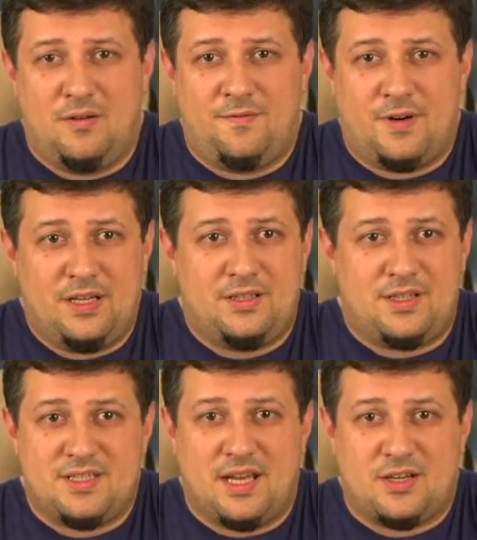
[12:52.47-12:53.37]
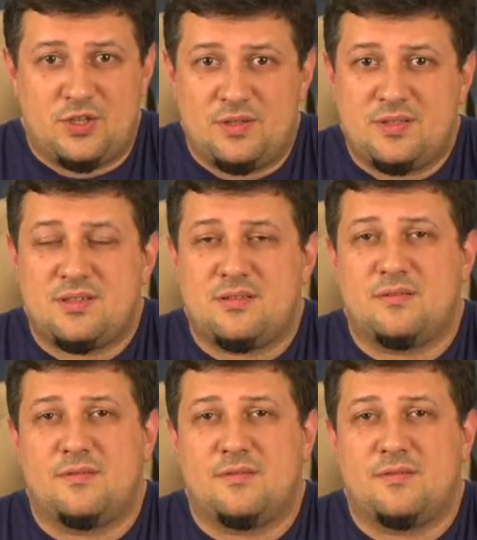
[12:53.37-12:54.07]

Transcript: free transactions,